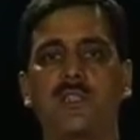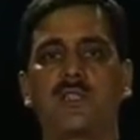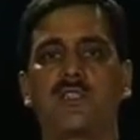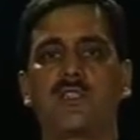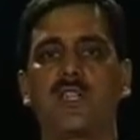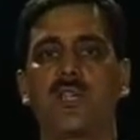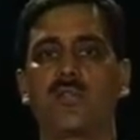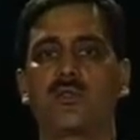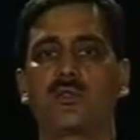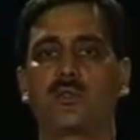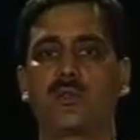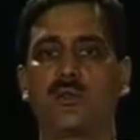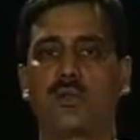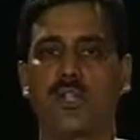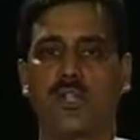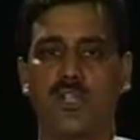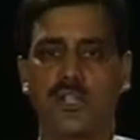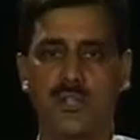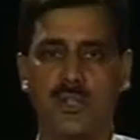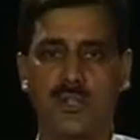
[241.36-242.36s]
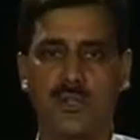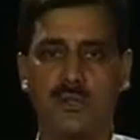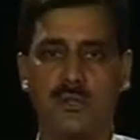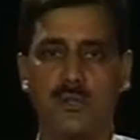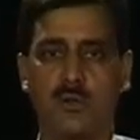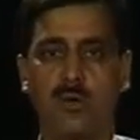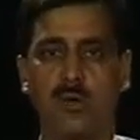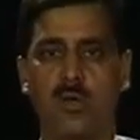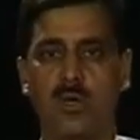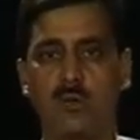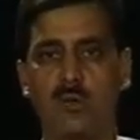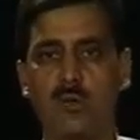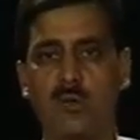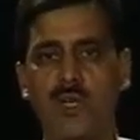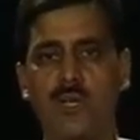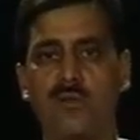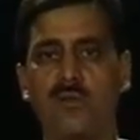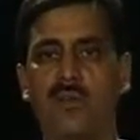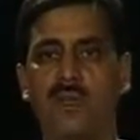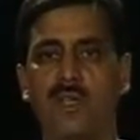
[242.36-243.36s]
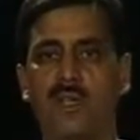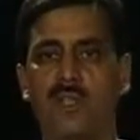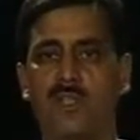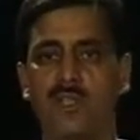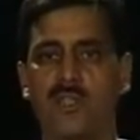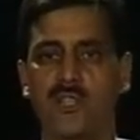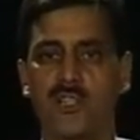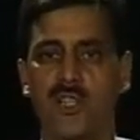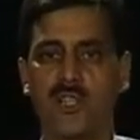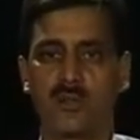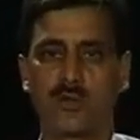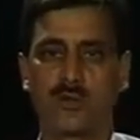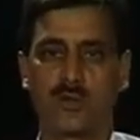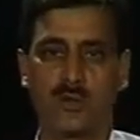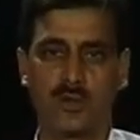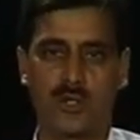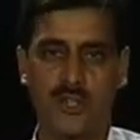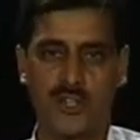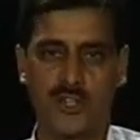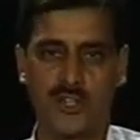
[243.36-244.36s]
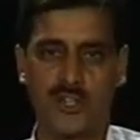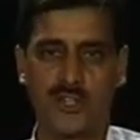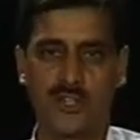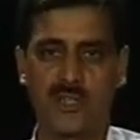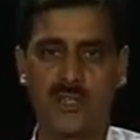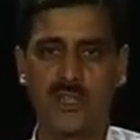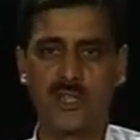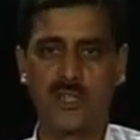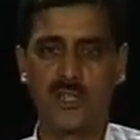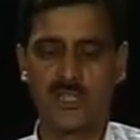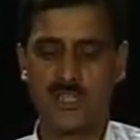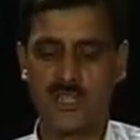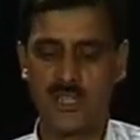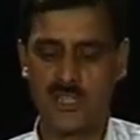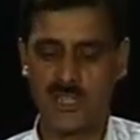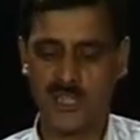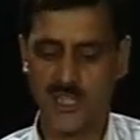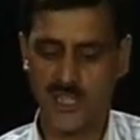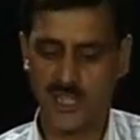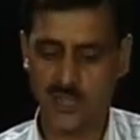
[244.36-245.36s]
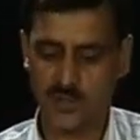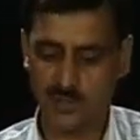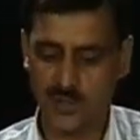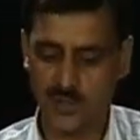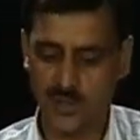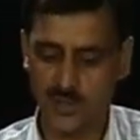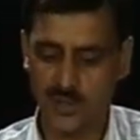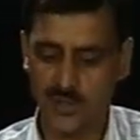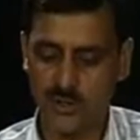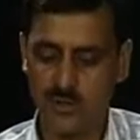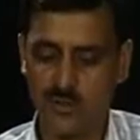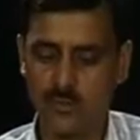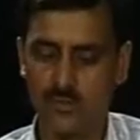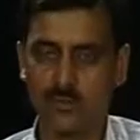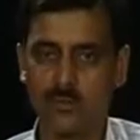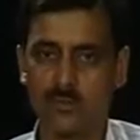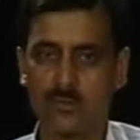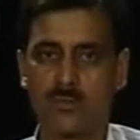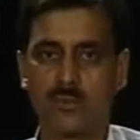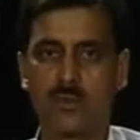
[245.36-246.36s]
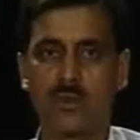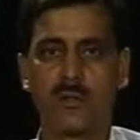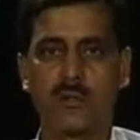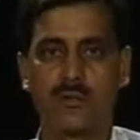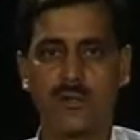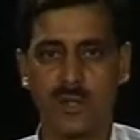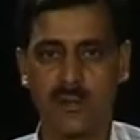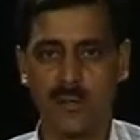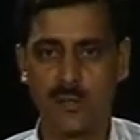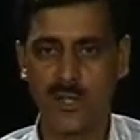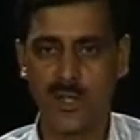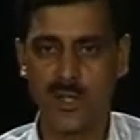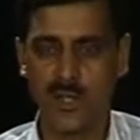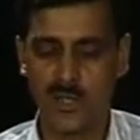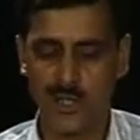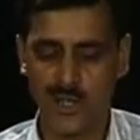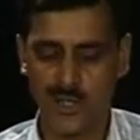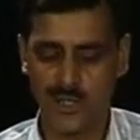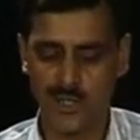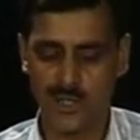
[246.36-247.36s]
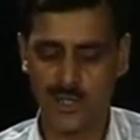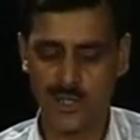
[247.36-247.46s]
translocation or one-way translocation. This has been found in nature